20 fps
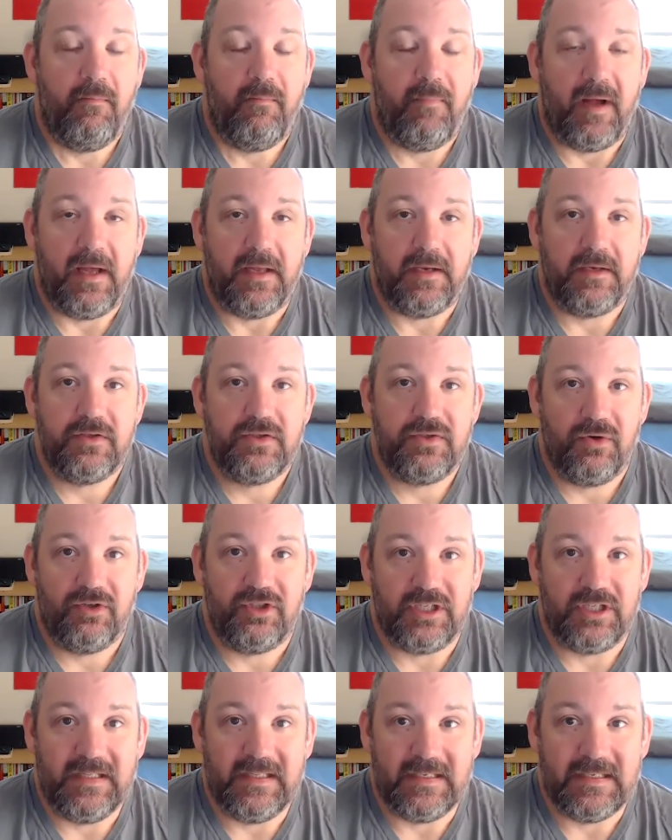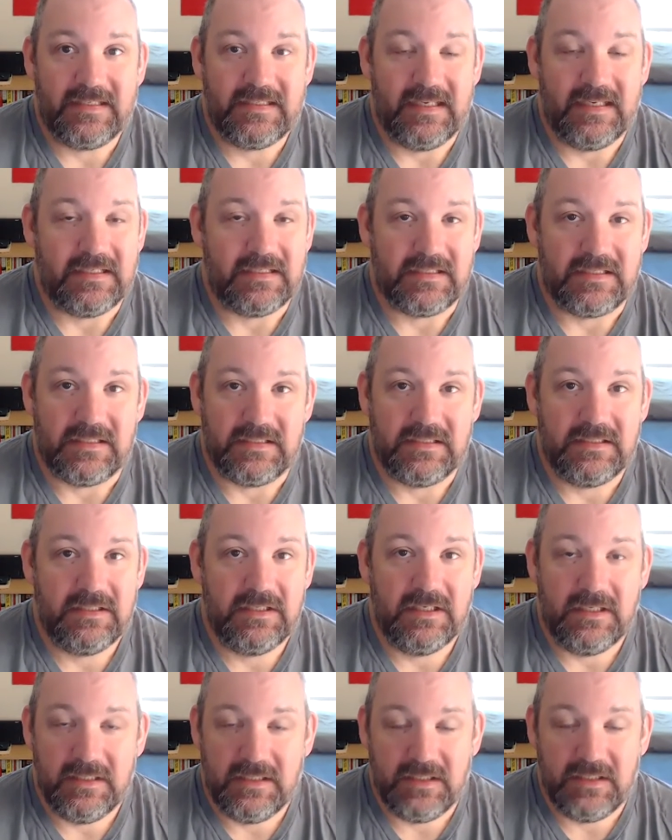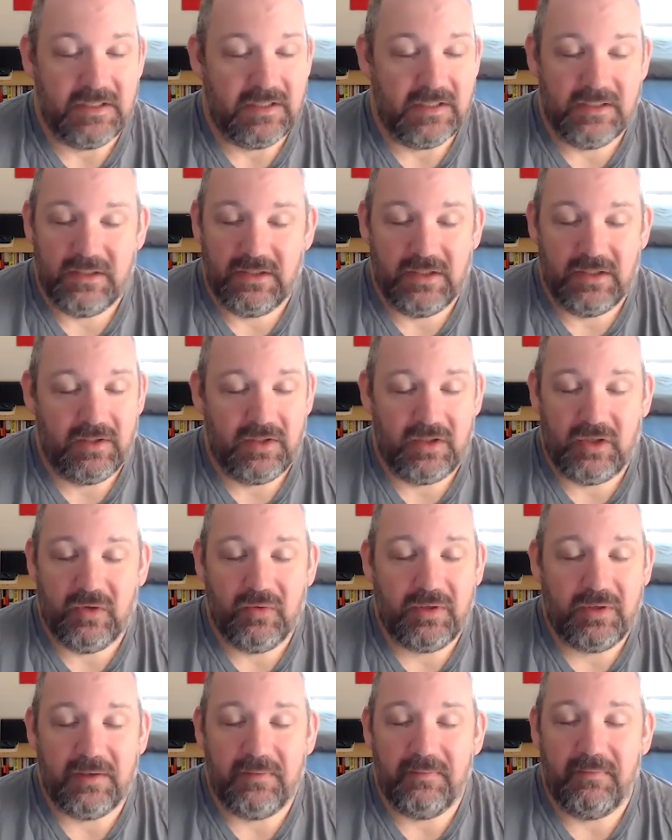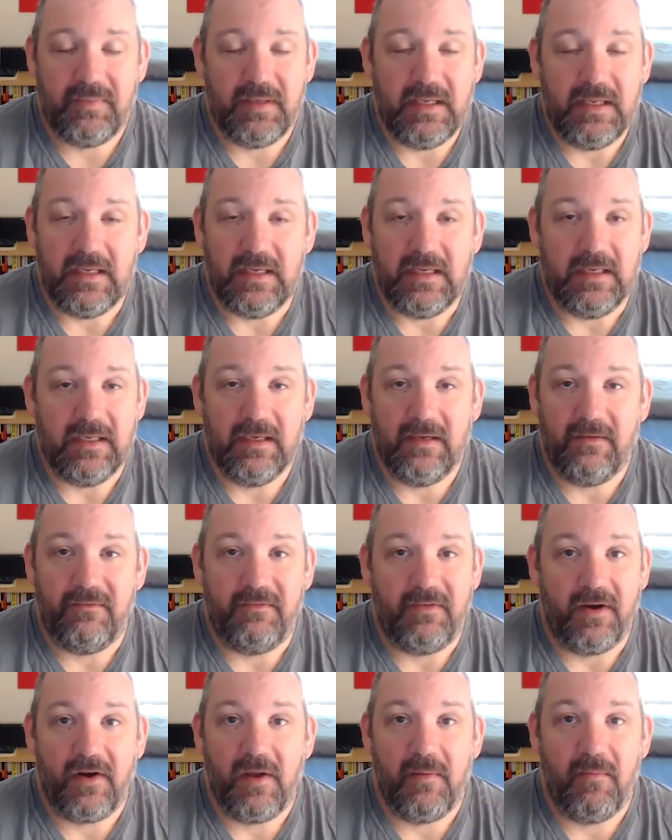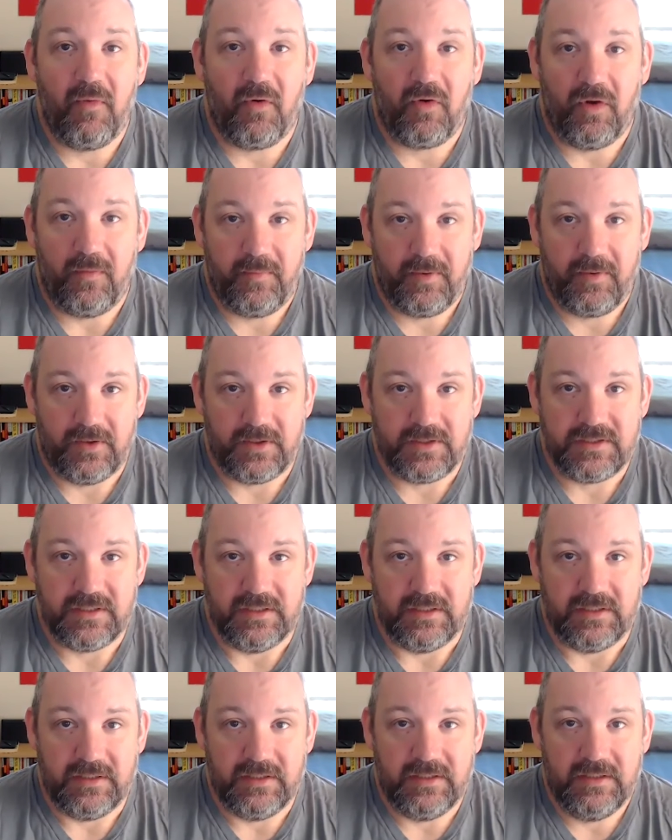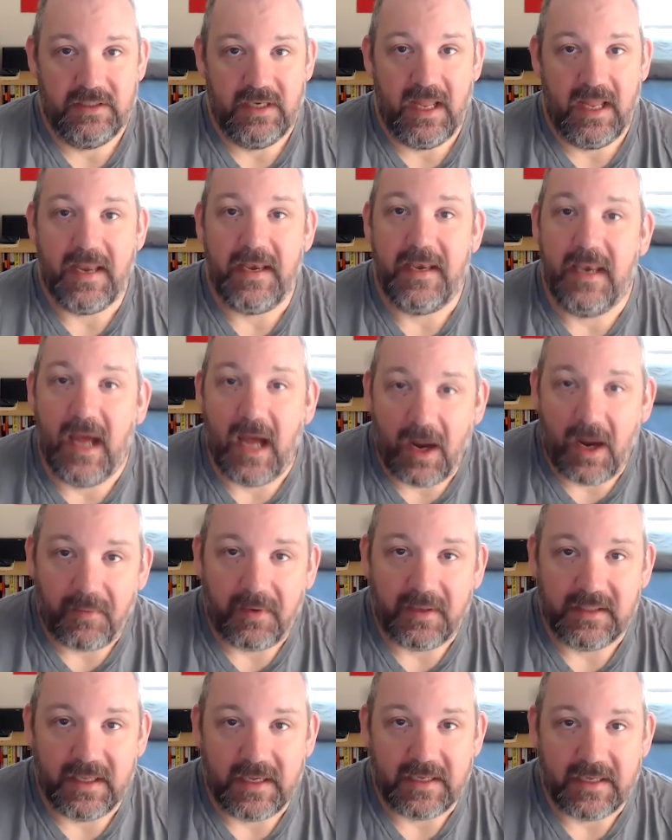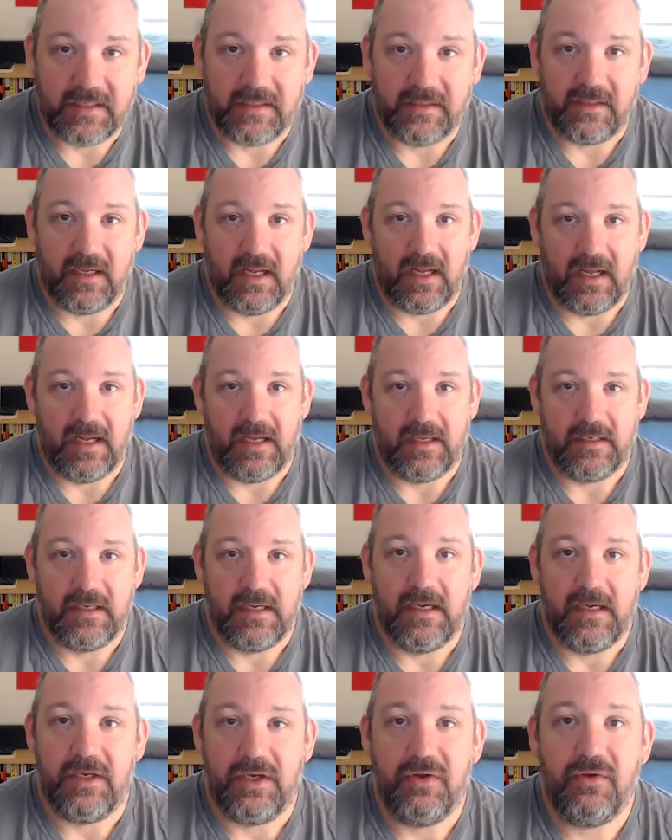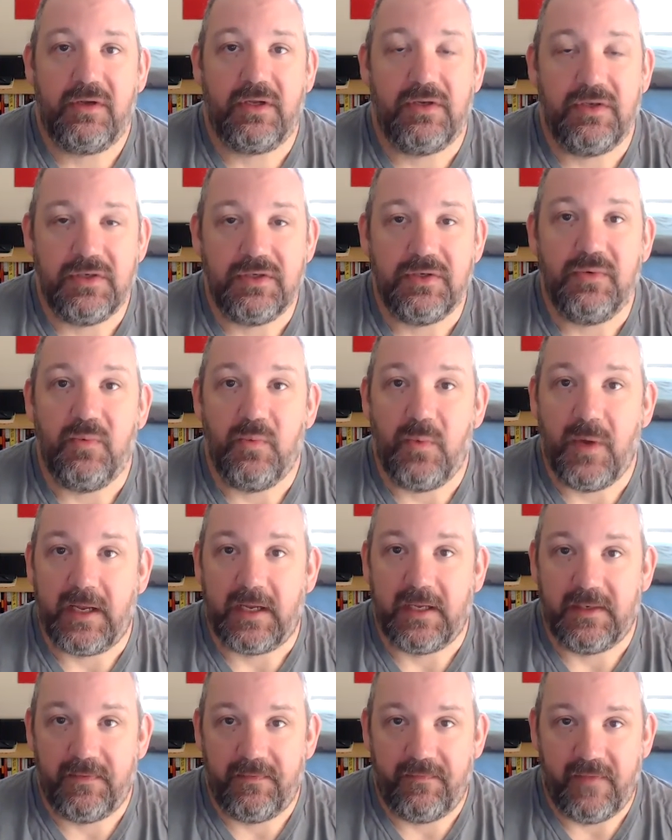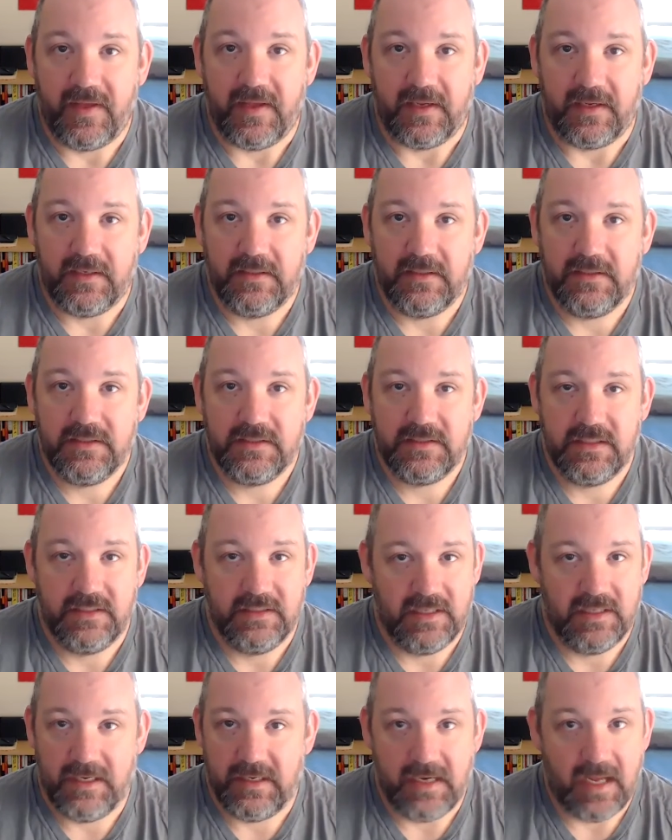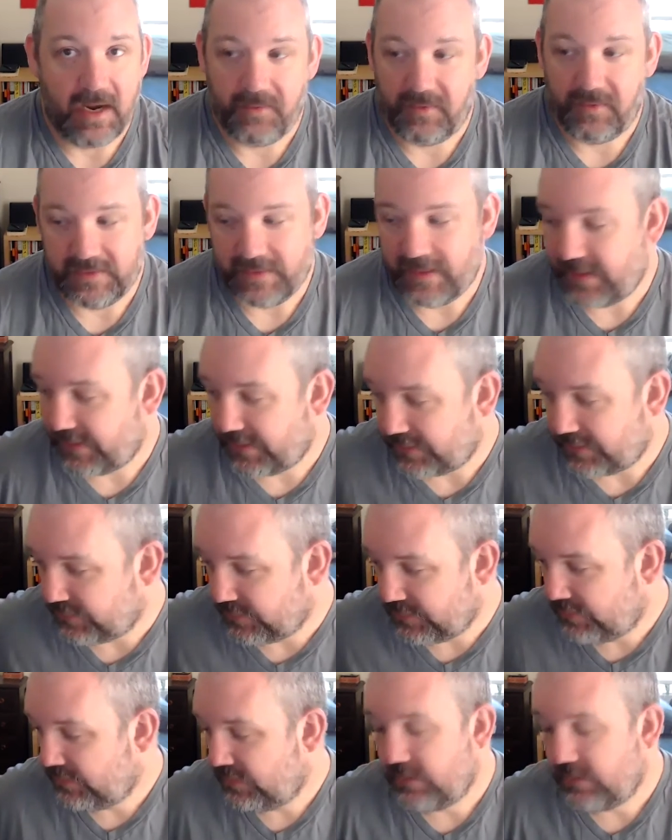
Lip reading: But George Eliot says you can be a very moral person and not rely on God, and you can do wicked things and not rely on